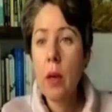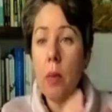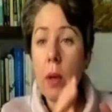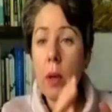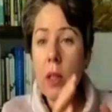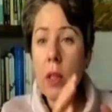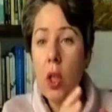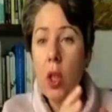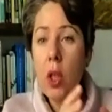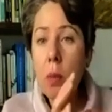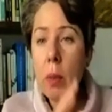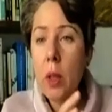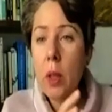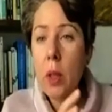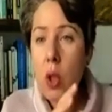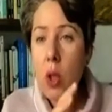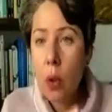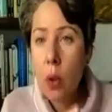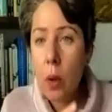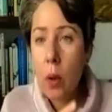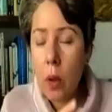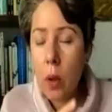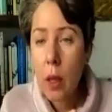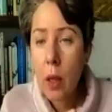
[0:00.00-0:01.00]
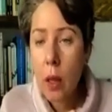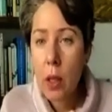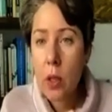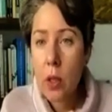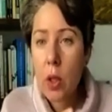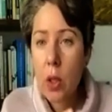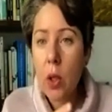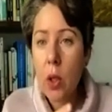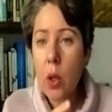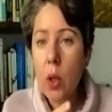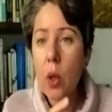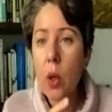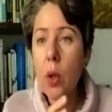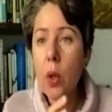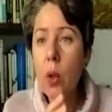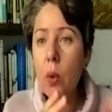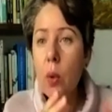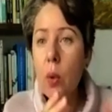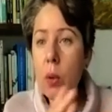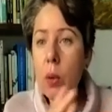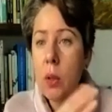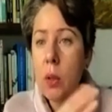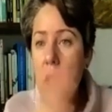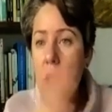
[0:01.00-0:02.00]
Whilst you'll be doing that,
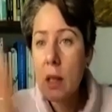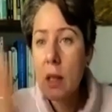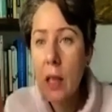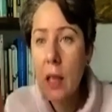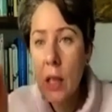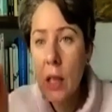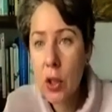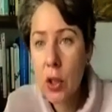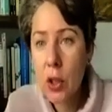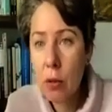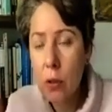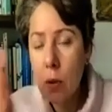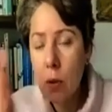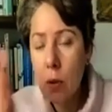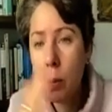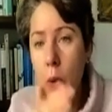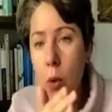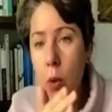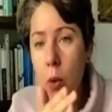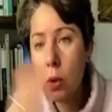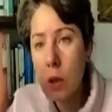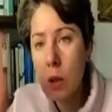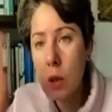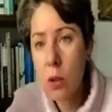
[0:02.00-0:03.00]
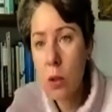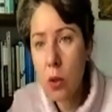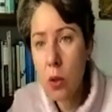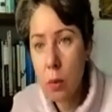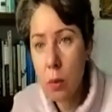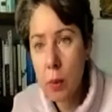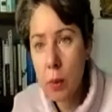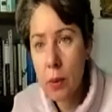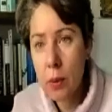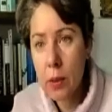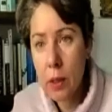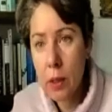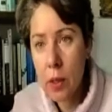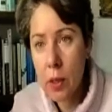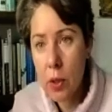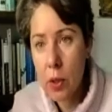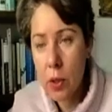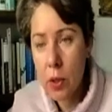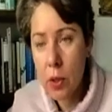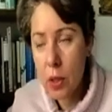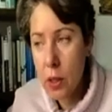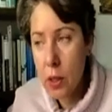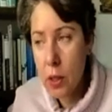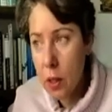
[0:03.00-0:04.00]
you will detach from all these troubles
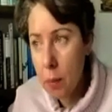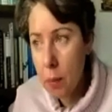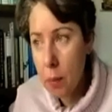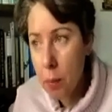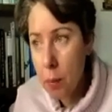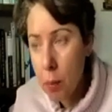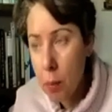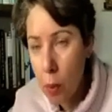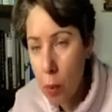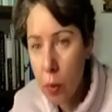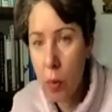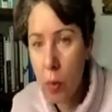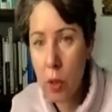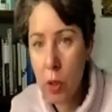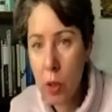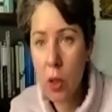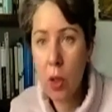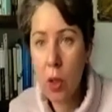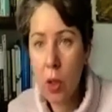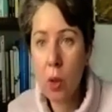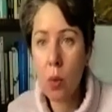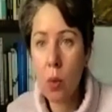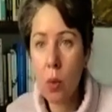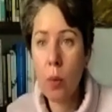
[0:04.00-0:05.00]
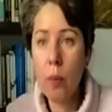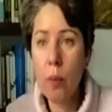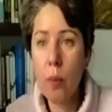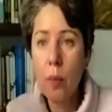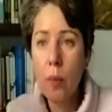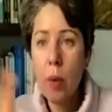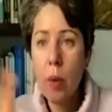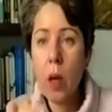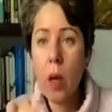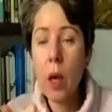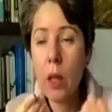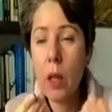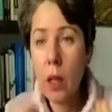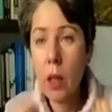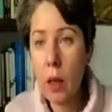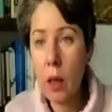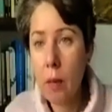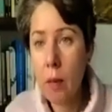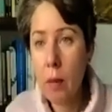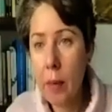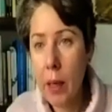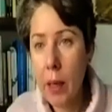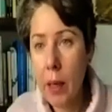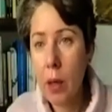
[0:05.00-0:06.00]
that are bothering you and
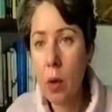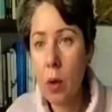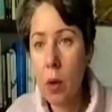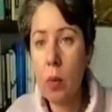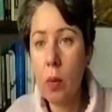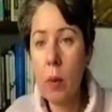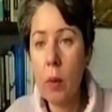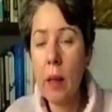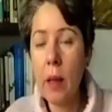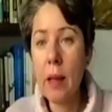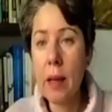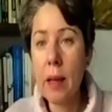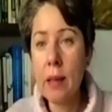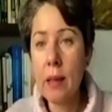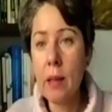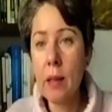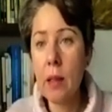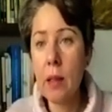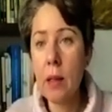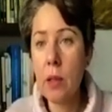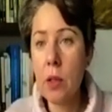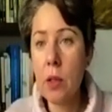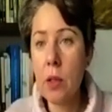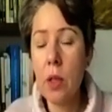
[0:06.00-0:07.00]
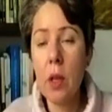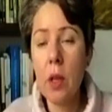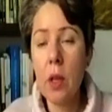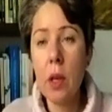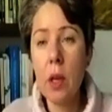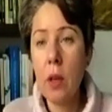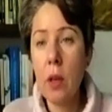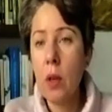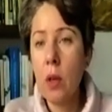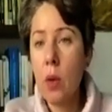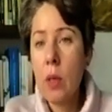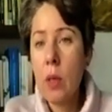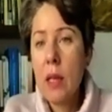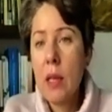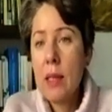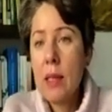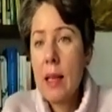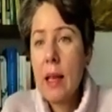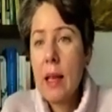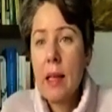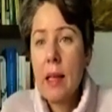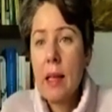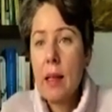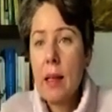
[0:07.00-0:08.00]
come back home. And that's it.
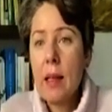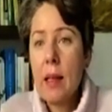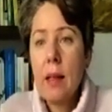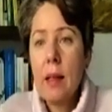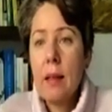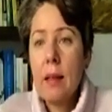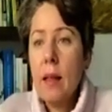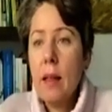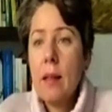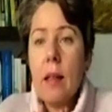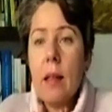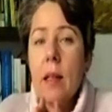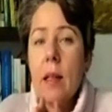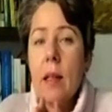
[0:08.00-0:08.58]
That's like that.